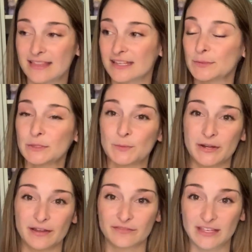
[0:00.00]
this was
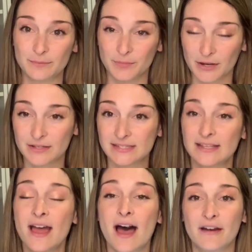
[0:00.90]
one of the books
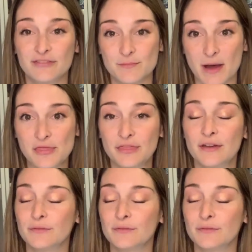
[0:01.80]
of the month